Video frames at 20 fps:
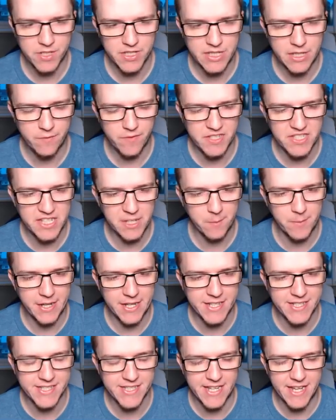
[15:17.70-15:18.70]
we're 70
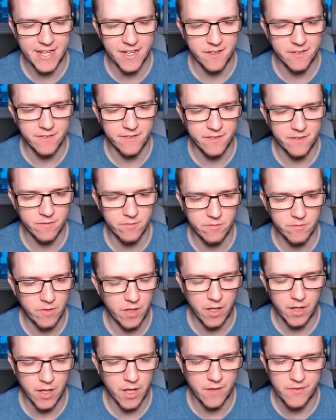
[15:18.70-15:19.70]
minutes in.
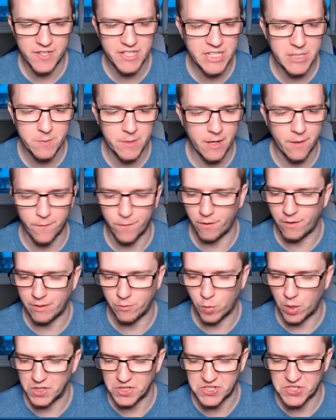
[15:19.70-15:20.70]
This has been a
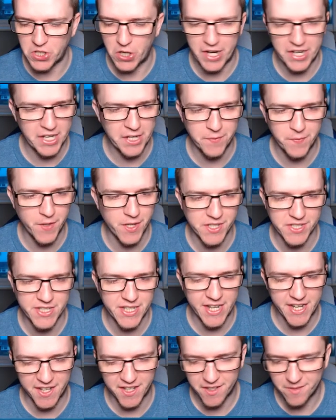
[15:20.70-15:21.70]
very one-sided
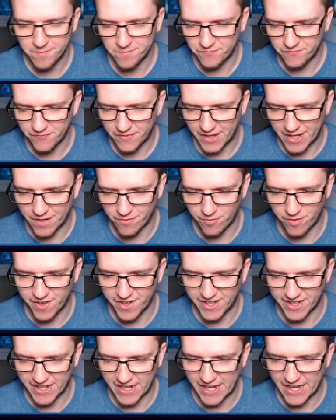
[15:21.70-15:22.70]
first leg. It
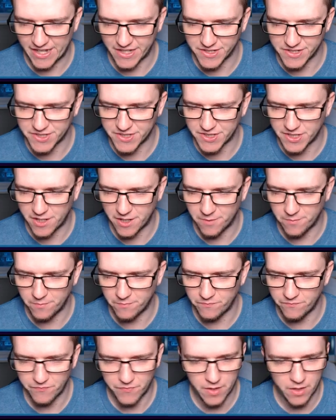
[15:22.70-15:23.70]
really has.
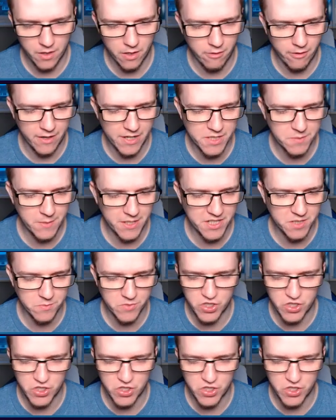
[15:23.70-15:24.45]
All right, let's make